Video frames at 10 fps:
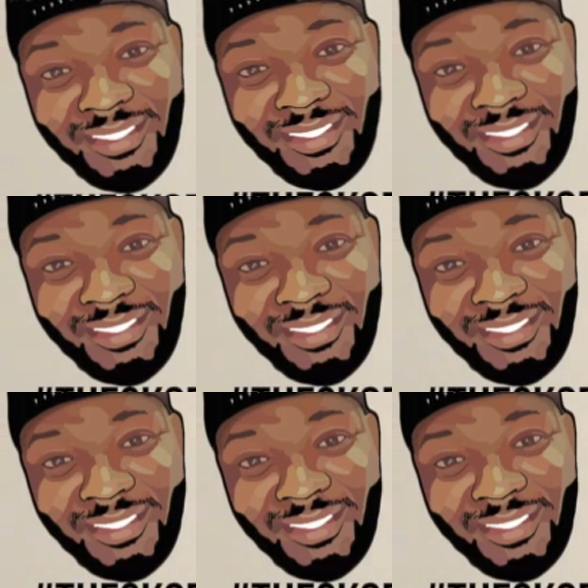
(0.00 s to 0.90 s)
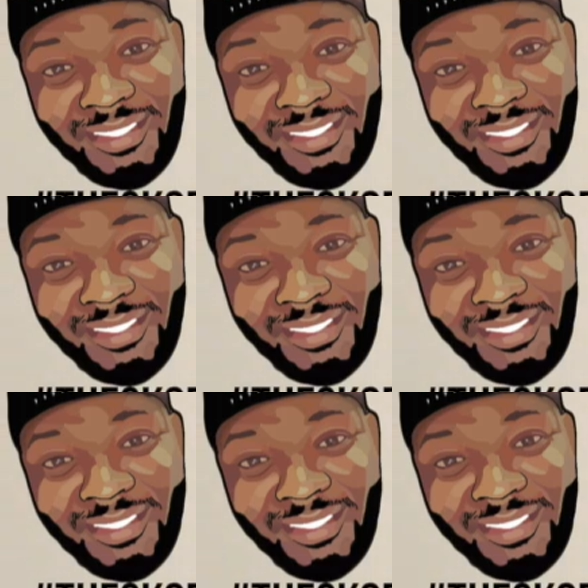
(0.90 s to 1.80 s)

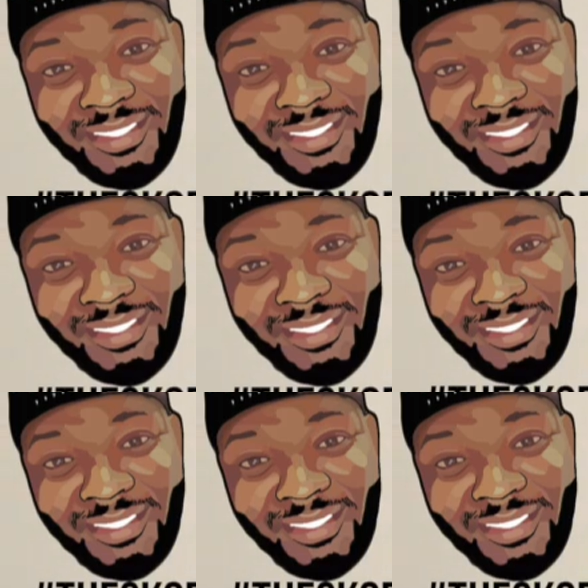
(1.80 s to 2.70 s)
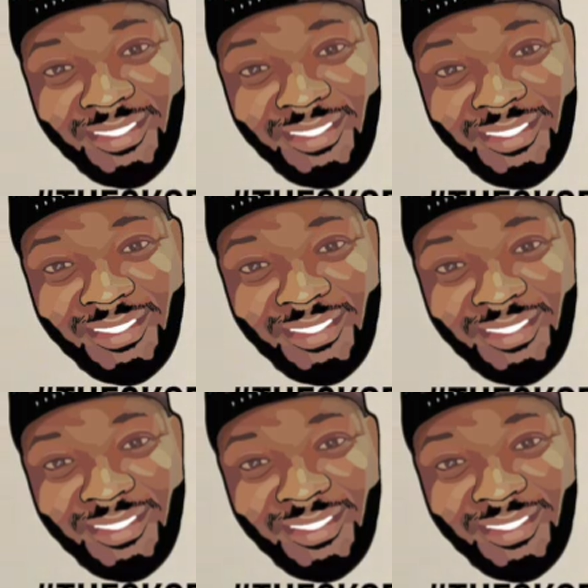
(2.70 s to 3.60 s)

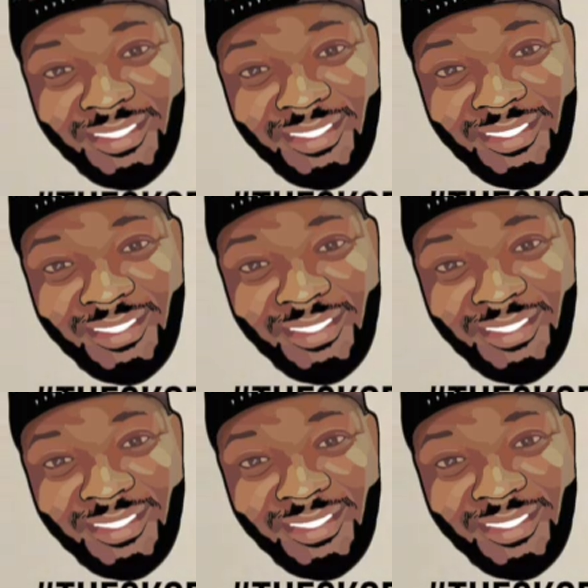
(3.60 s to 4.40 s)
The person shown says nothing.